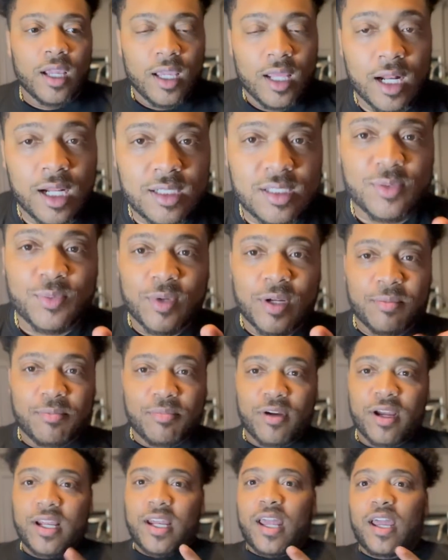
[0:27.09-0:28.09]
and I just want to
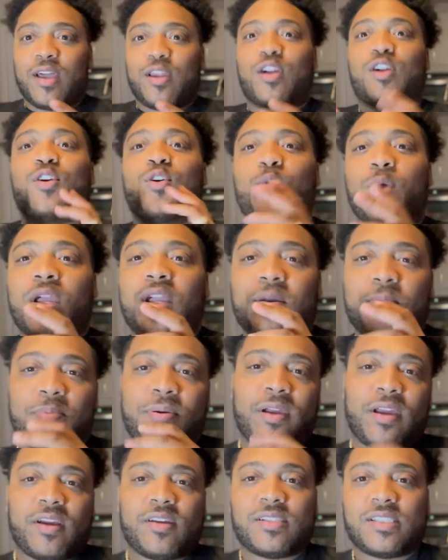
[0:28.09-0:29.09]
break down a quick
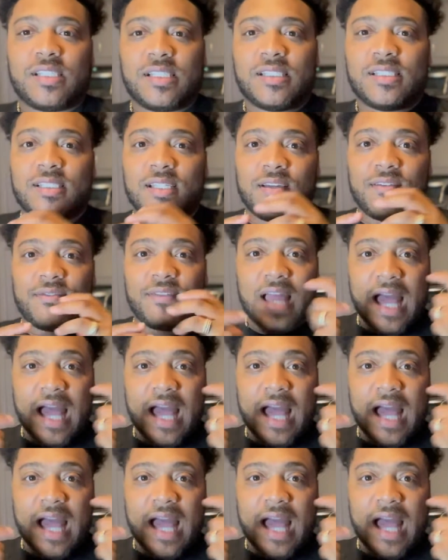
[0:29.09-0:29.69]
comparisons of